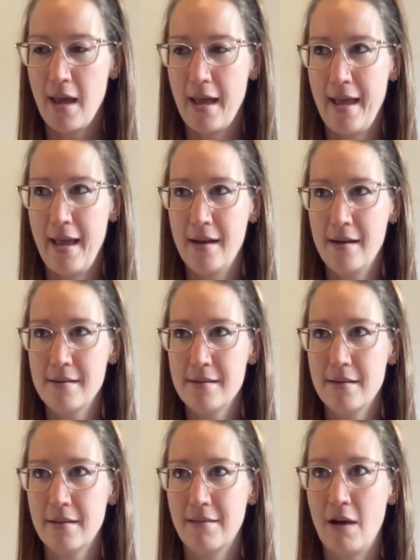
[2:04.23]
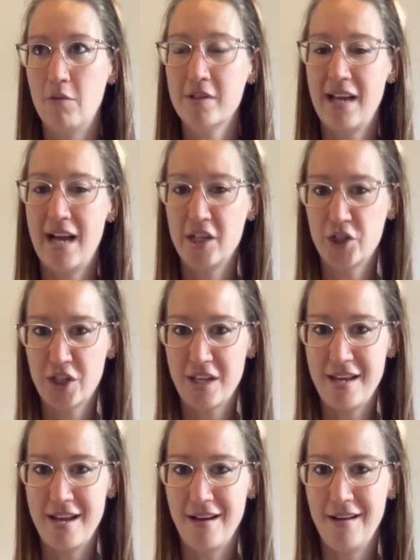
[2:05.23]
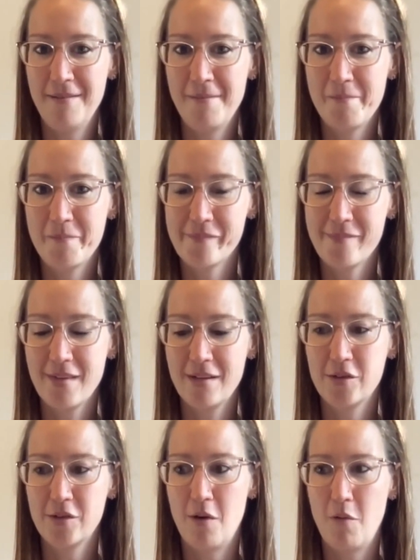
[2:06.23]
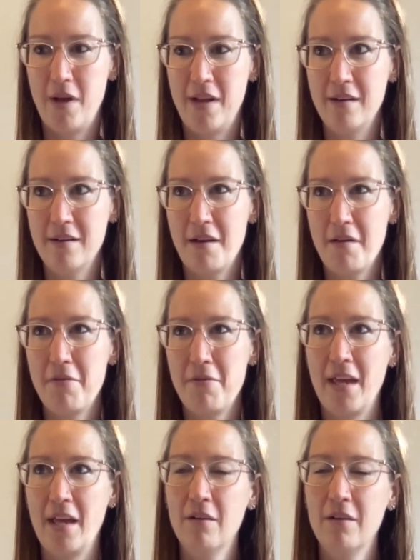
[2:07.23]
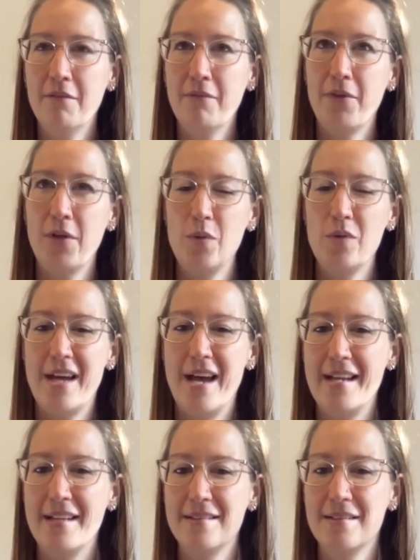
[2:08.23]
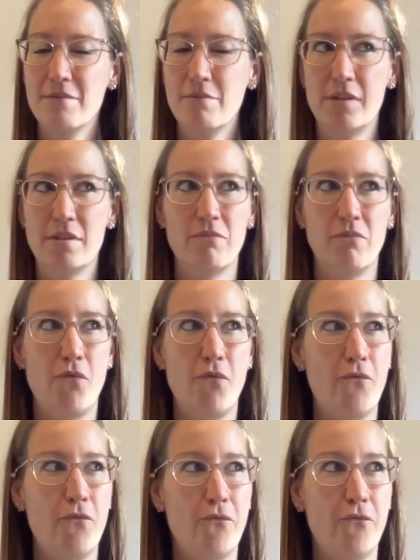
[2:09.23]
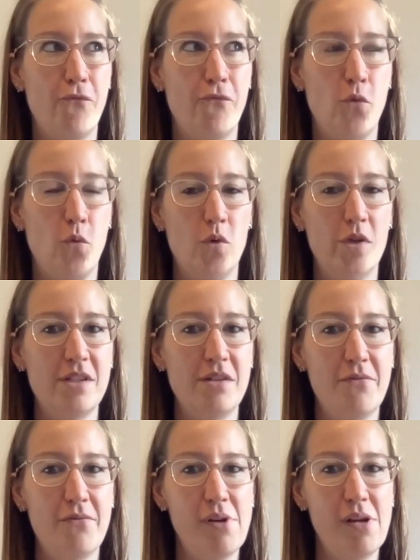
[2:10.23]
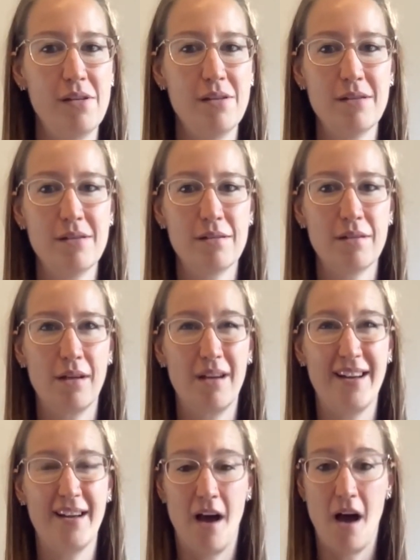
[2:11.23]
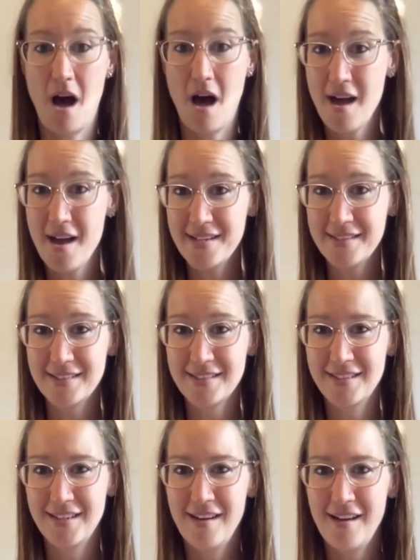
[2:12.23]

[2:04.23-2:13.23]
And that was last year. So I went, I think, on a few dates with four different guys.